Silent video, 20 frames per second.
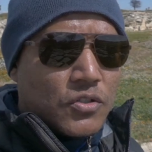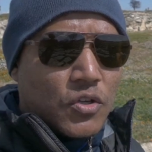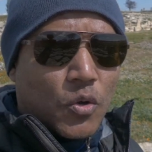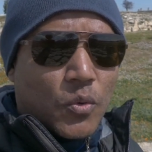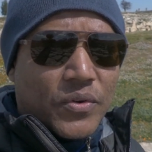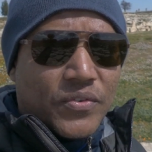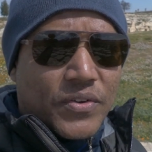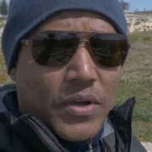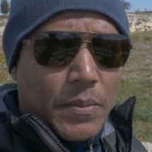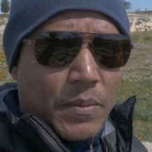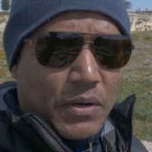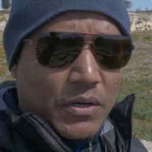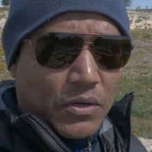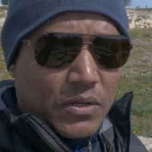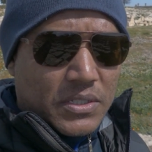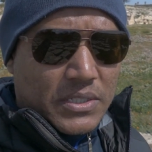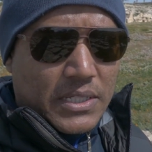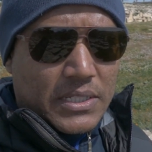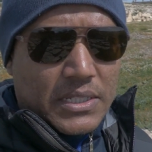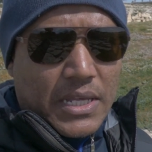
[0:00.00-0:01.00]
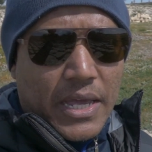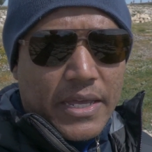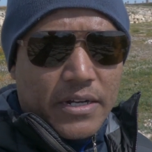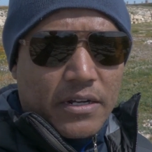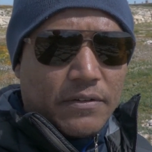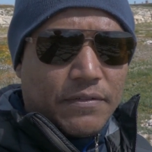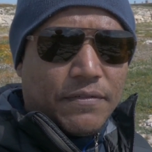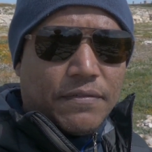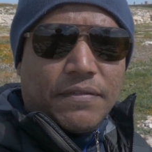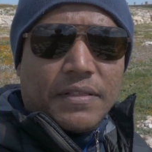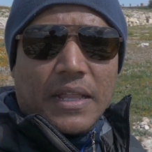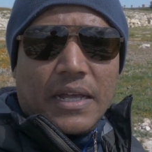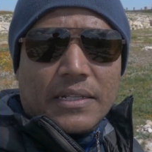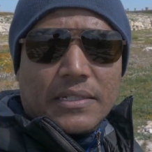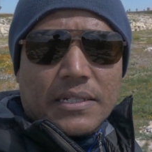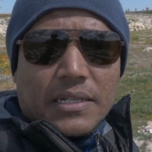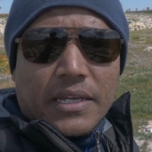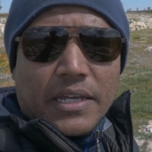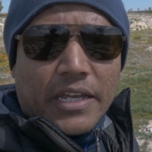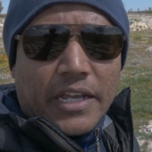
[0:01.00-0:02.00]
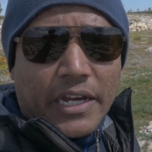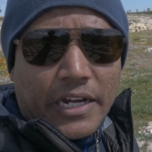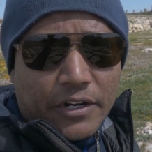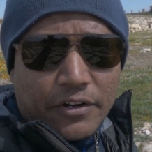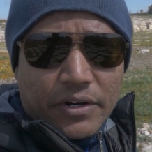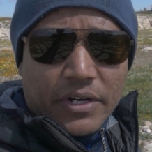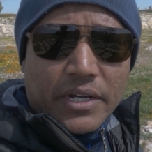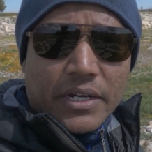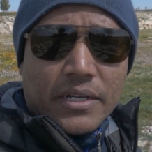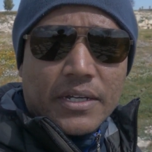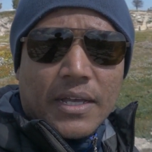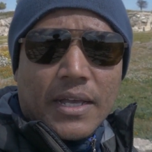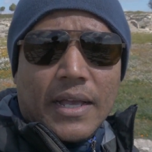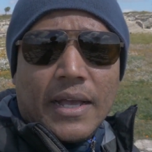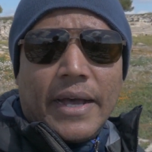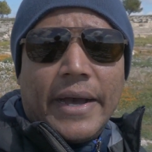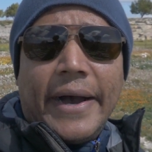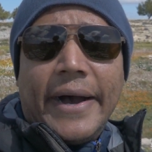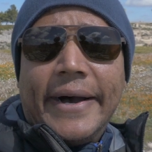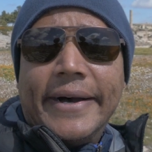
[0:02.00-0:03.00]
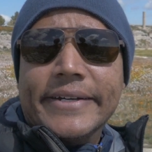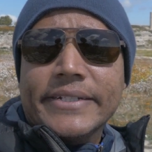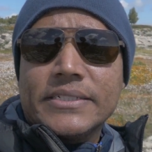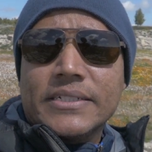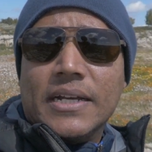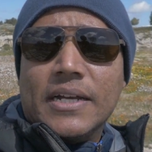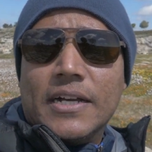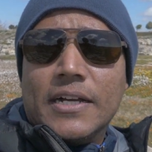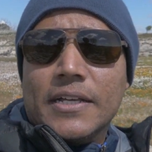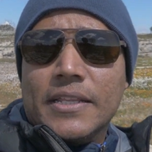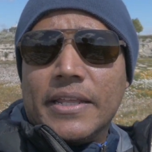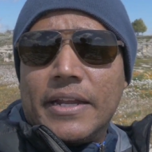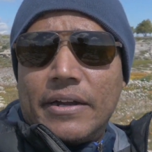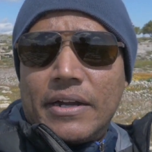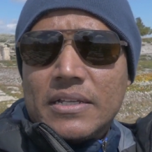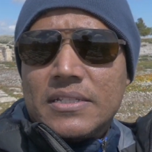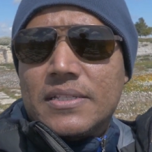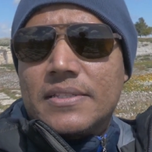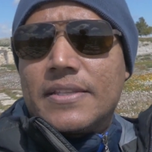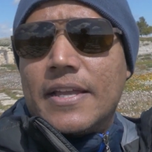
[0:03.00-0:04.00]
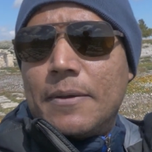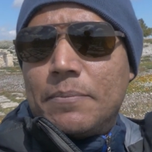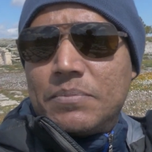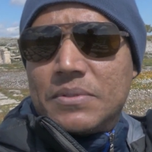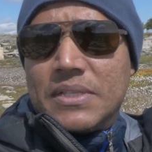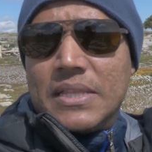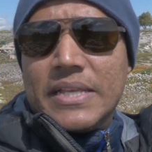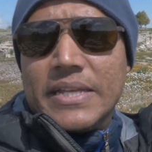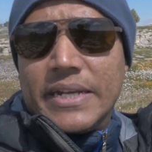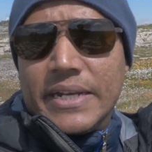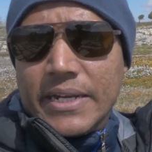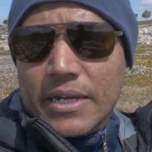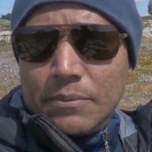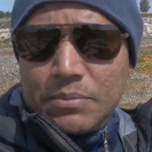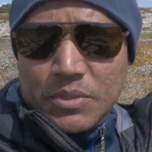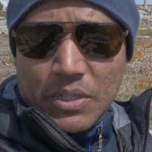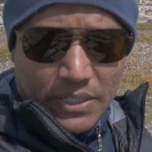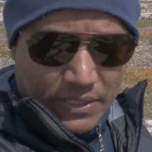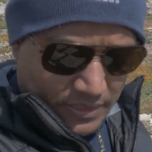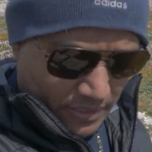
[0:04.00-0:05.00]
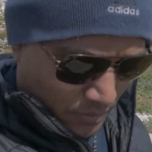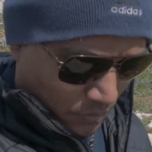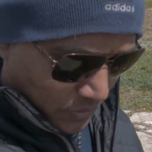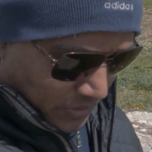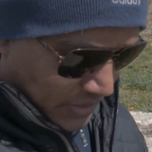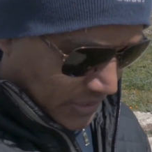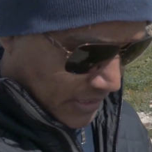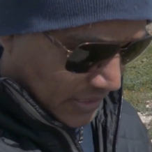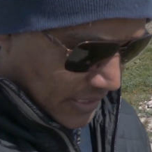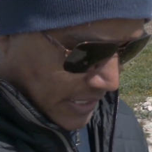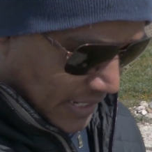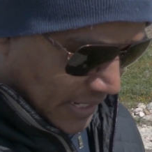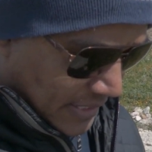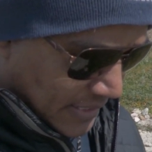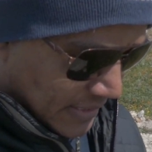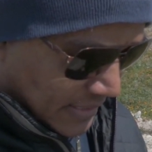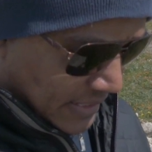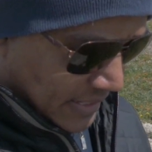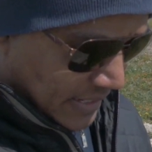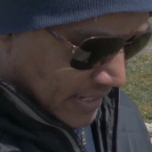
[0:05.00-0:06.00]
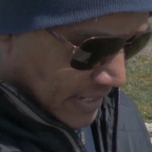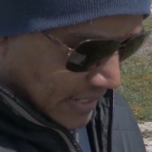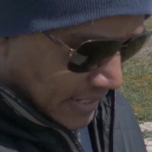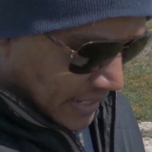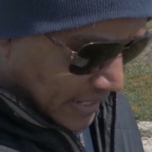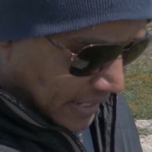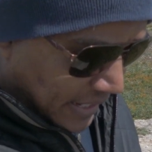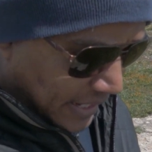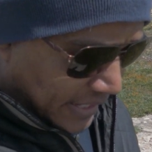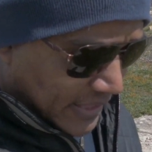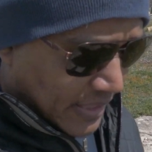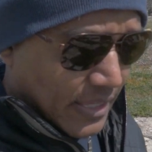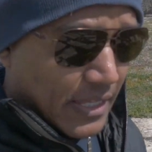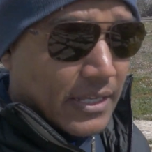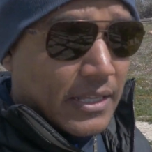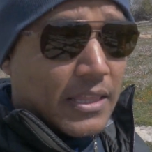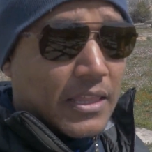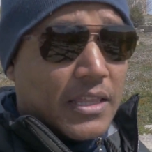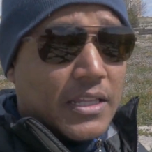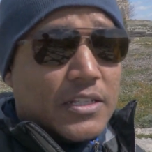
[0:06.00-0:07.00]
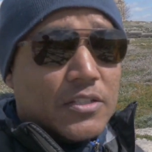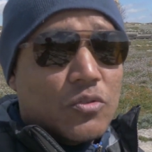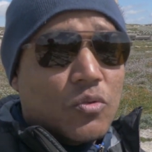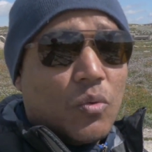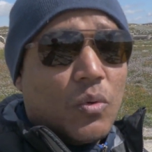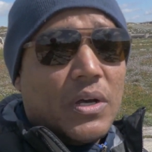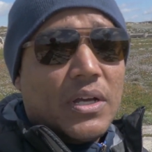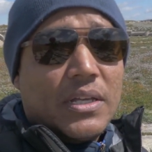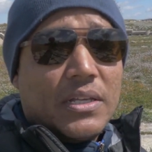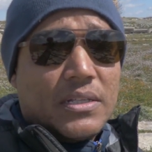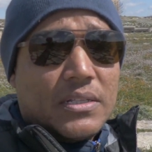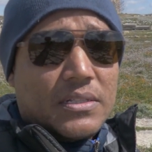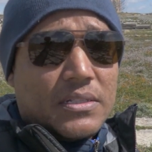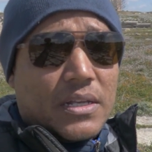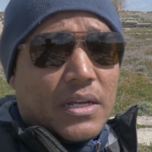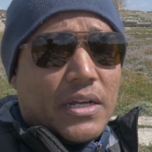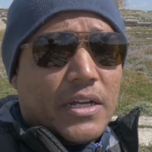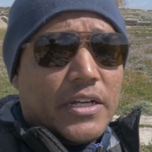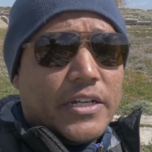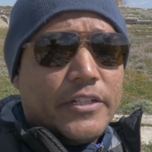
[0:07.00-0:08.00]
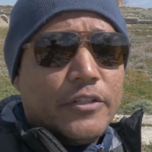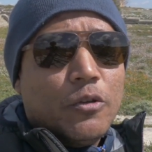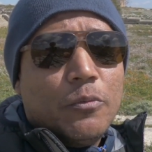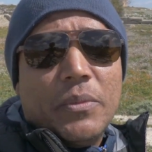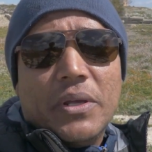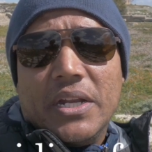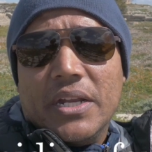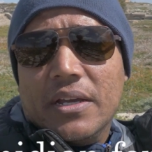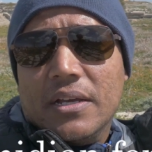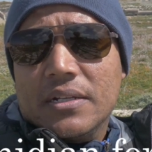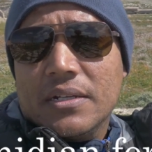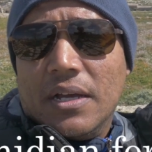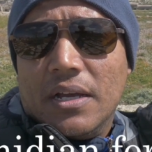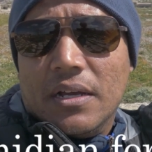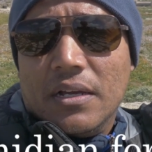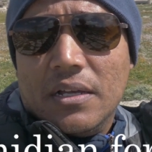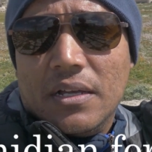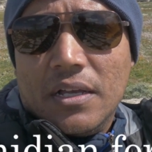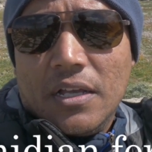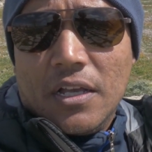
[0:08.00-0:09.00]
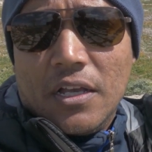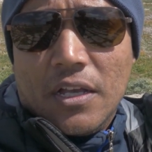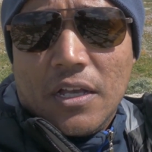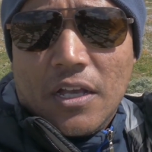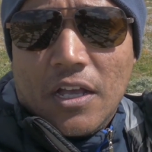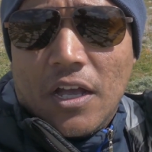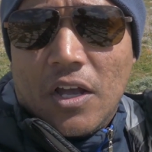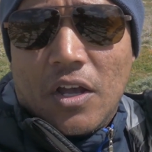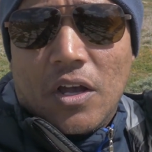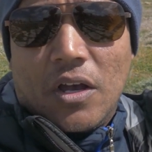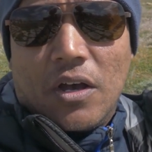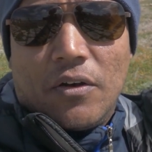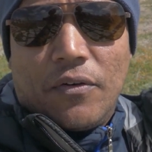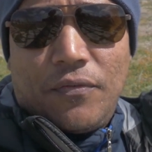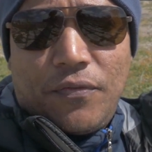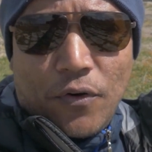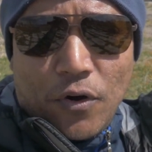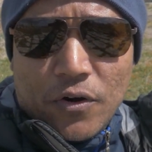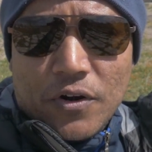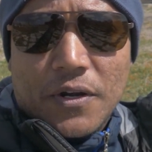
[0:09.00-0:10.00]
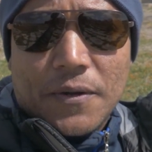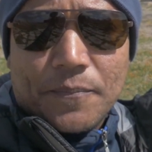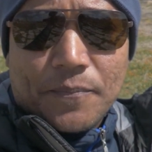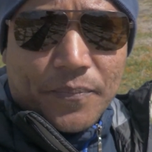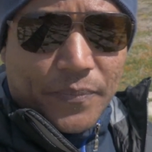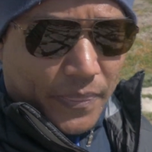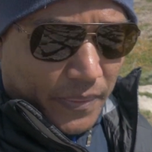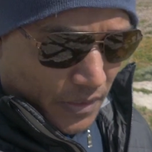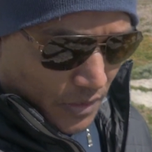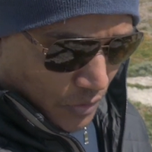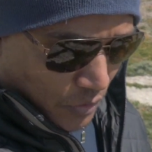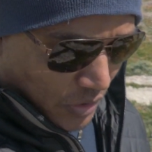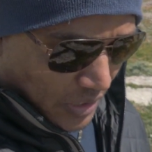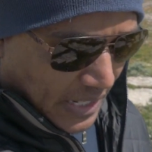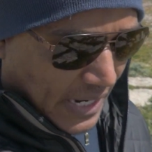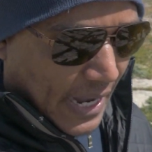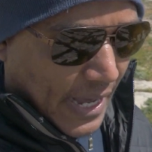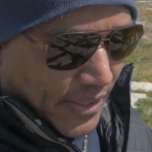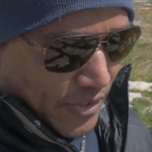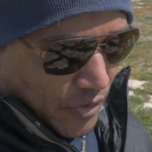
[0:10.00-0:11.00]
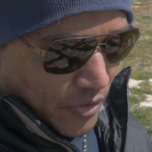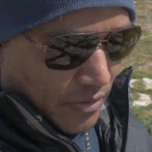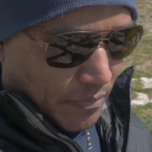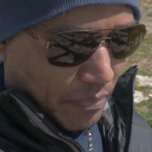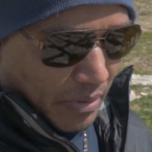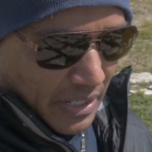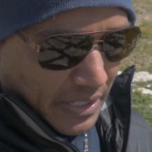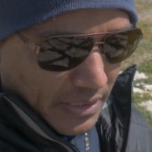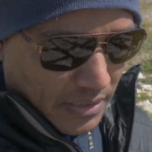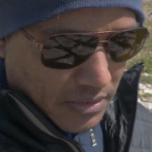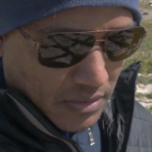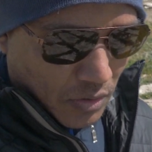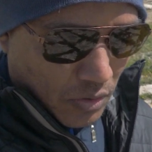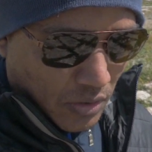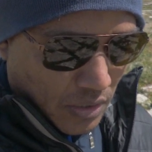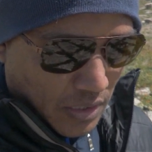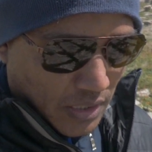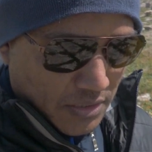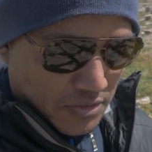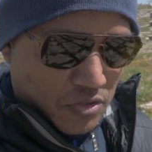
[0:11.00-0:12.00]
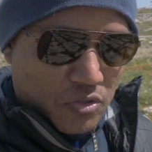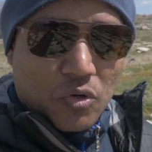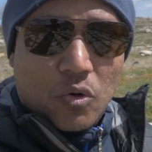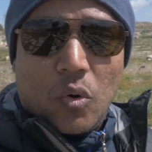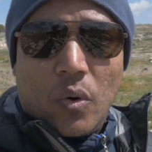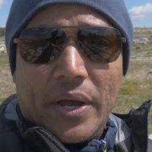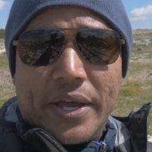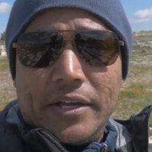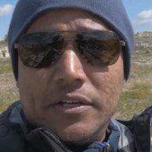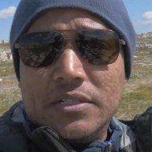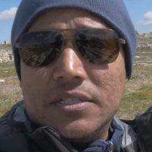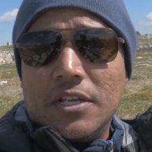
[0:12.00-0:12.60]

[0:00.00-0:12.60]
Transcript: So we've come across this kind of flat area, and there are steps leading up to it and whatnot, and I think this was a Numidian forum, you know, a gathering place or a square or